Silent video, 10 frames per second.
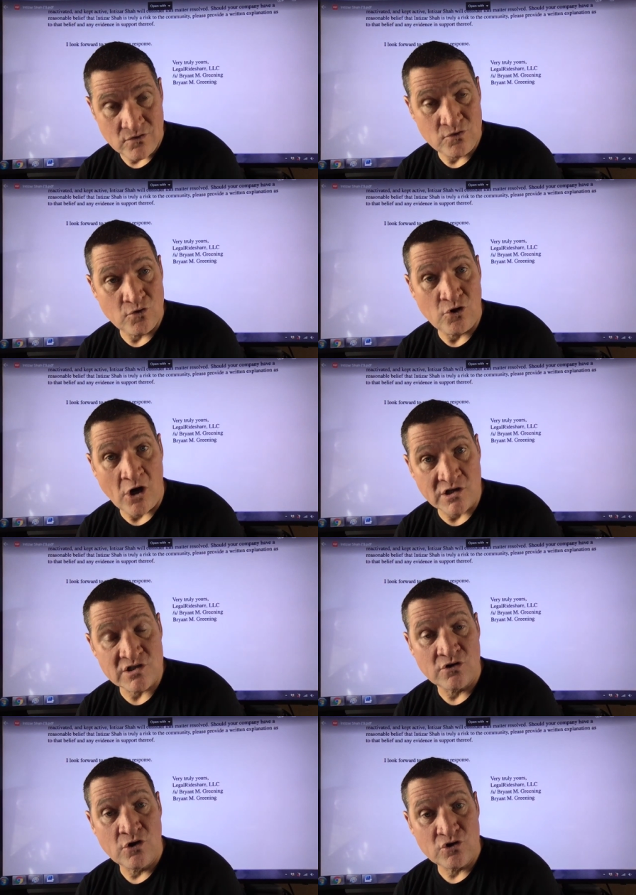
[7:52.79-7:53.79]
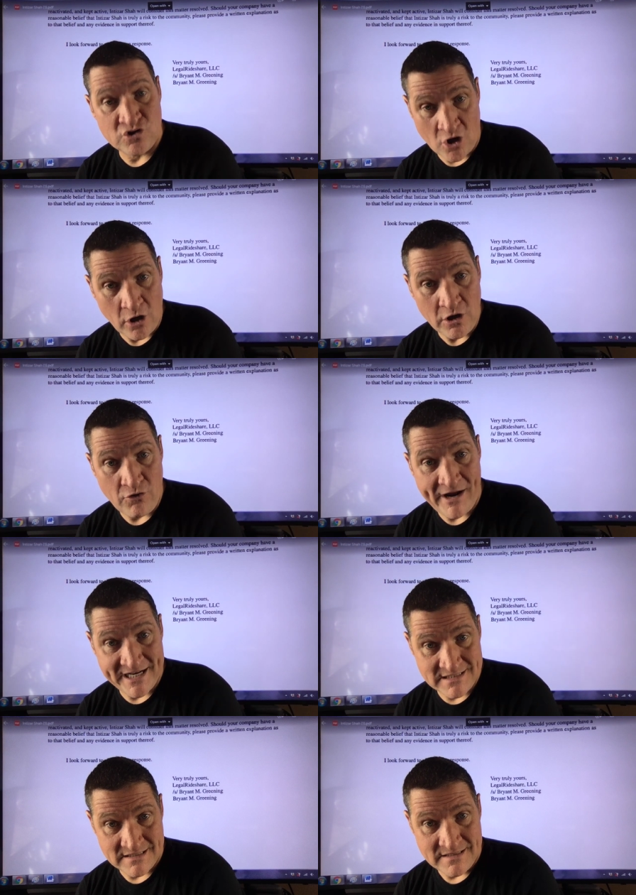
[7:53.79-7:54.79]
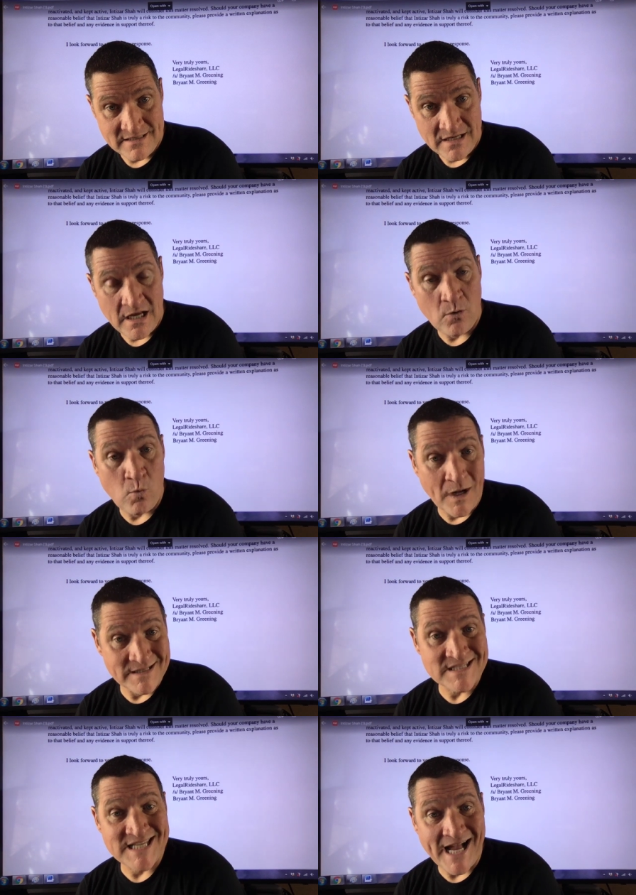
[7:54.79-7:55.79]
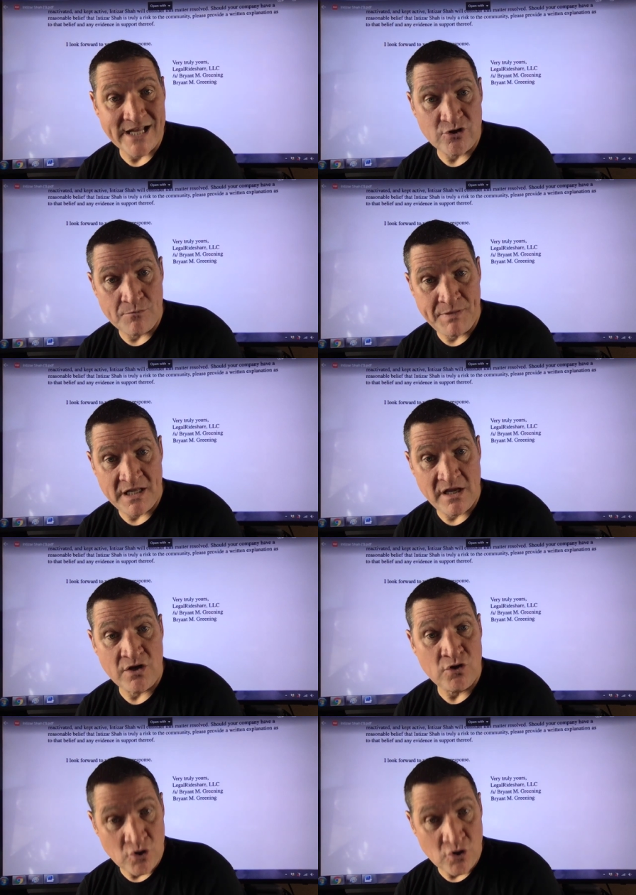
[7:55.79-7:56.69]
You do not tolerate a one sided opinion.